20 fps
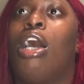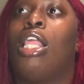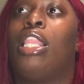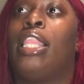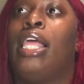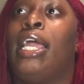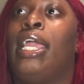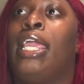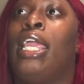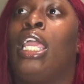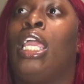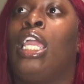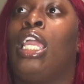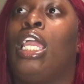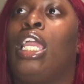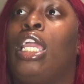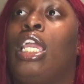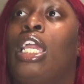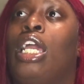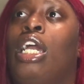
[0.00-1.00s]
like,
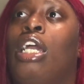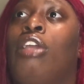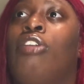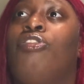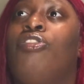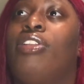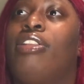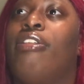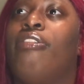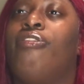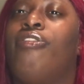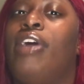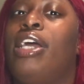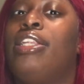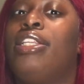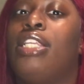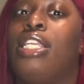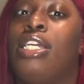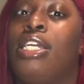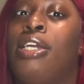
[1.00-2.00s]
you feel
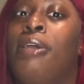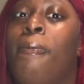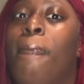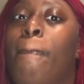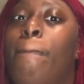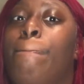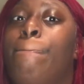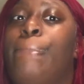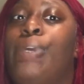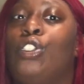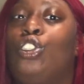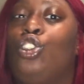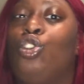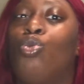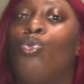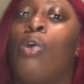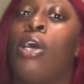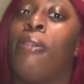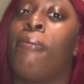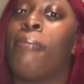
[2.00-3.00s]
offended, but you
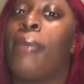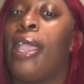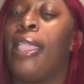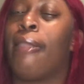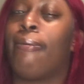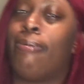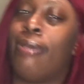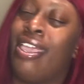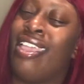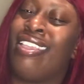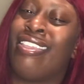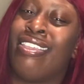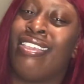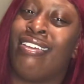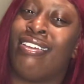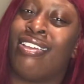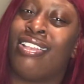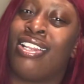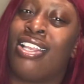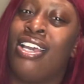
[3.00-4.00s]
want my
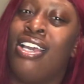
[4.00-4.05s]
opinion.